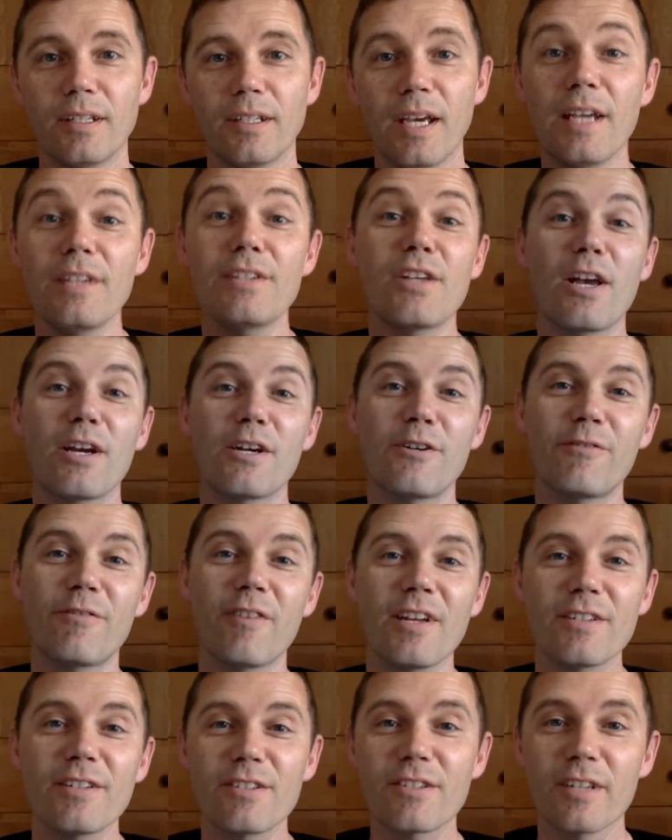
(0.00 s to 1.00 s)
Hey, soccer
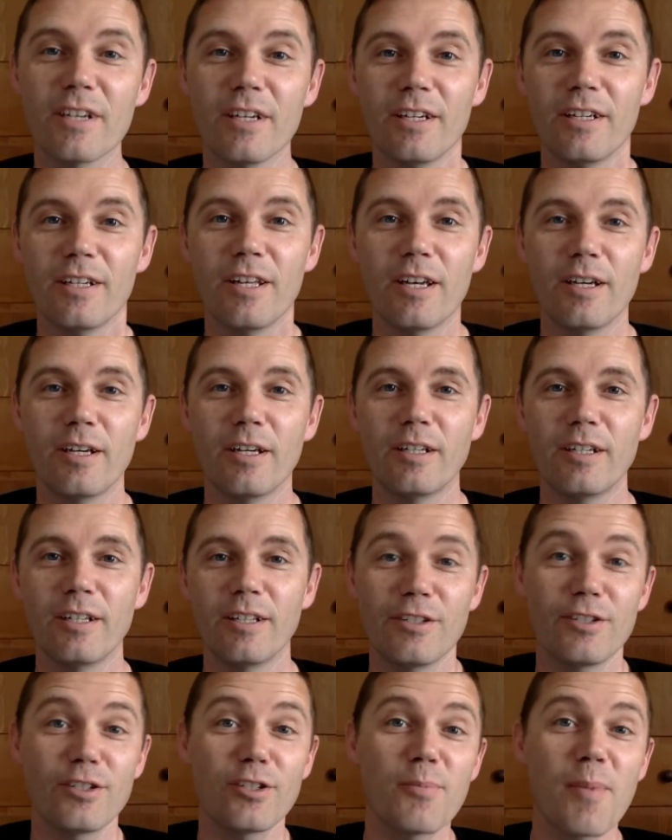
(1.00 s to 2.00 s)
fans.
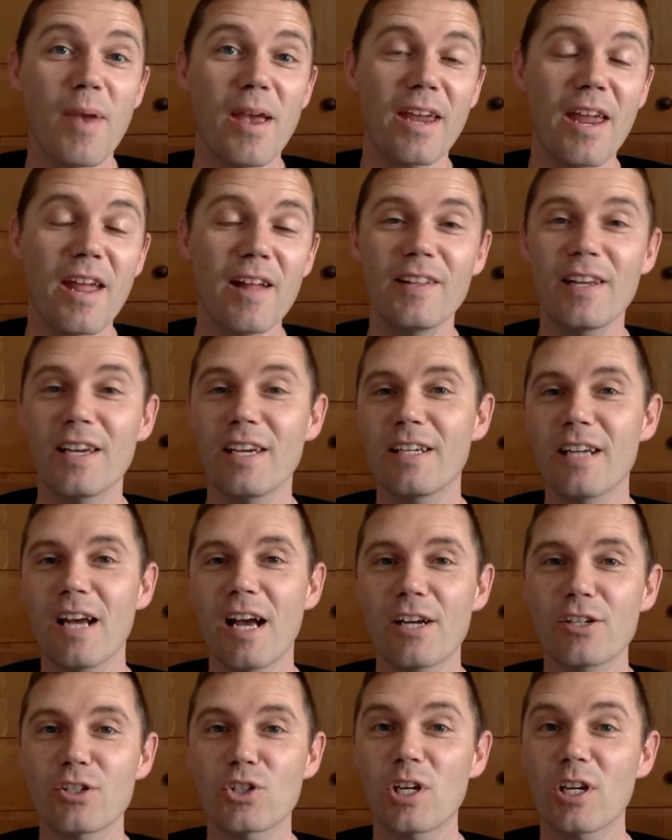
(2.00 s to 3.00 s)
This is Matt Callahan,
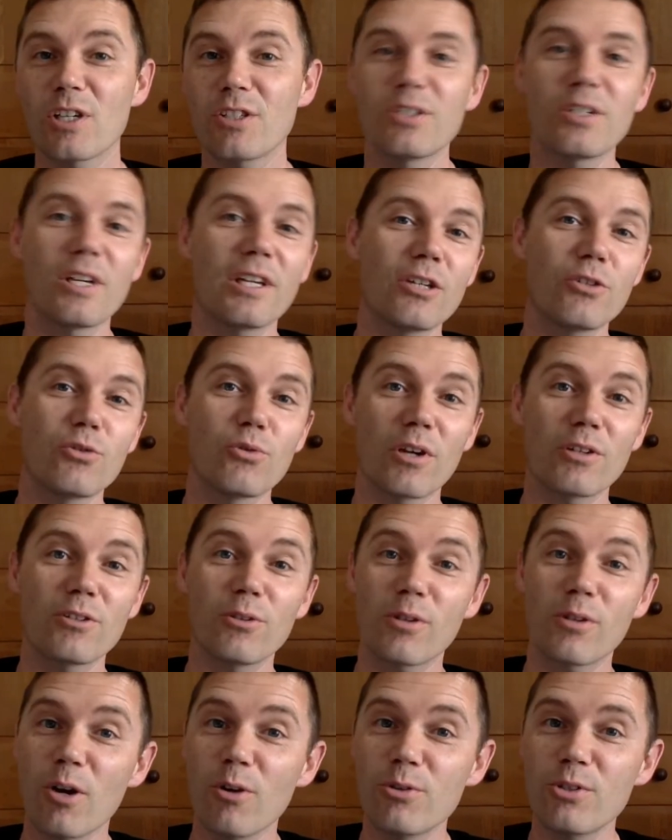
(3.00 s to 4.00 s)
Oshkosh United Director
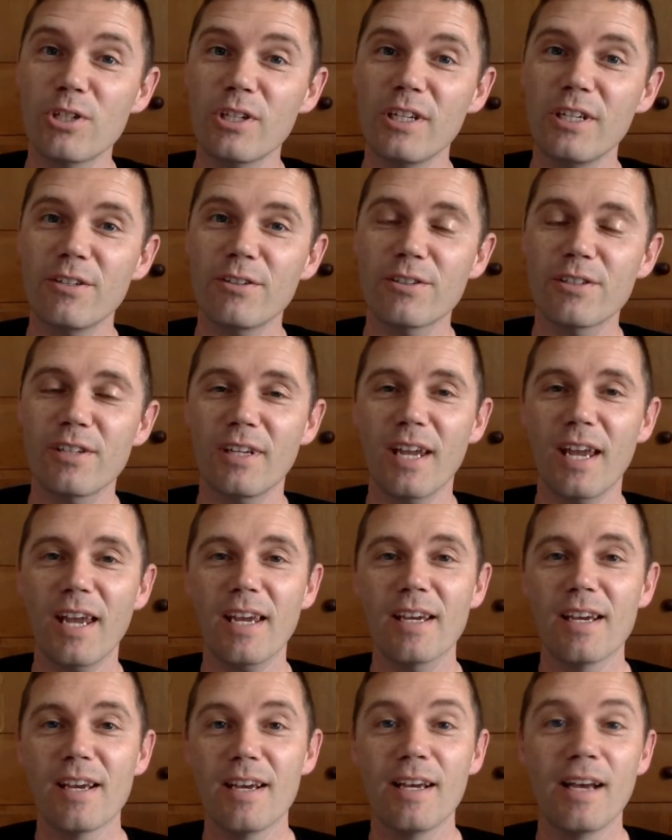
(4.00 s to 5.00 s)
of Coaching here
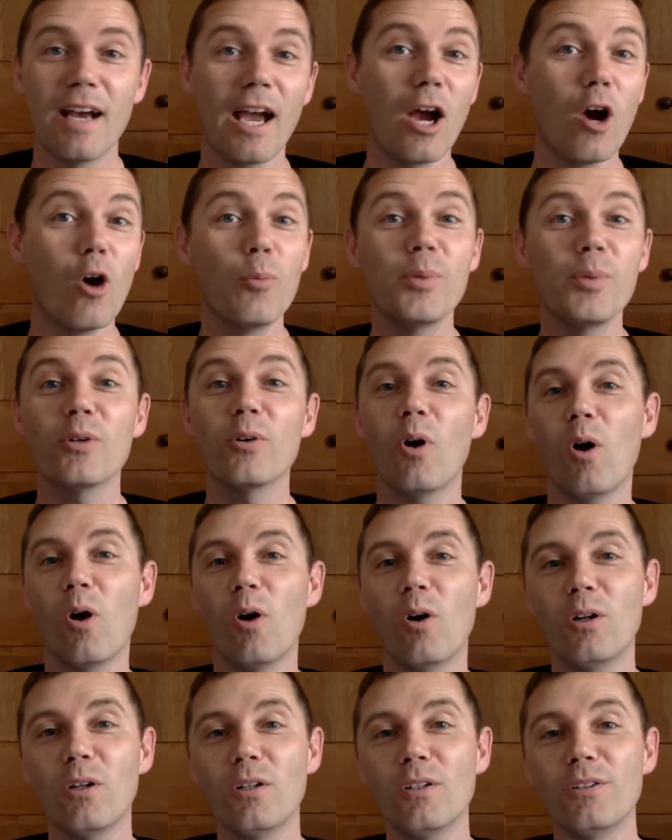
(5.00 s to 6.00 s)
today. I hope you're
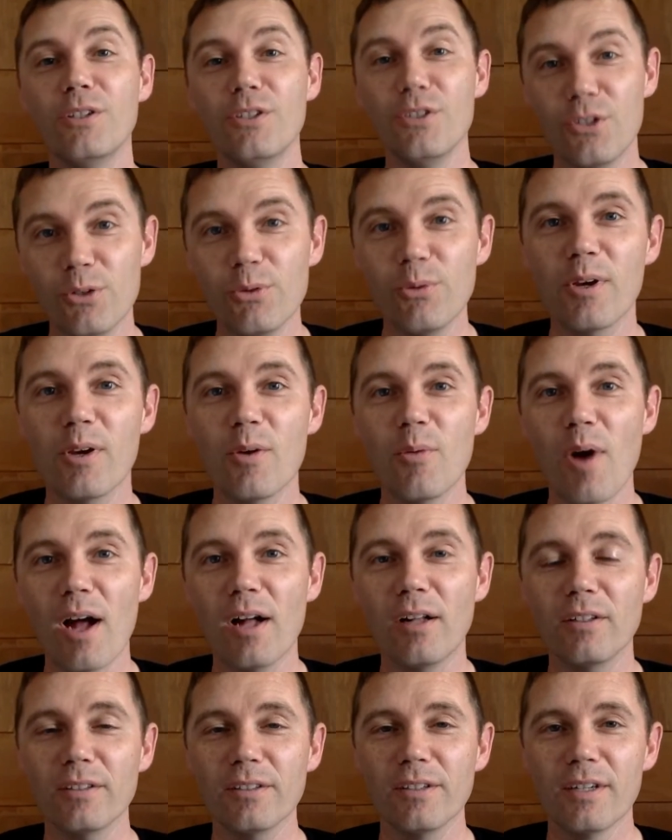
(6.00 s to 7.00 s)
all doing
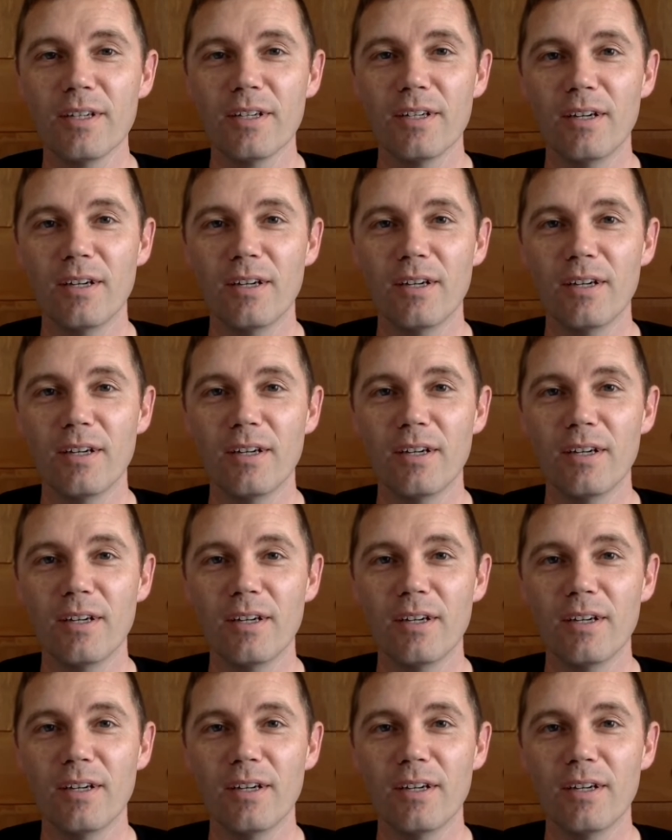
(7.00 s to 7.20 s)
well.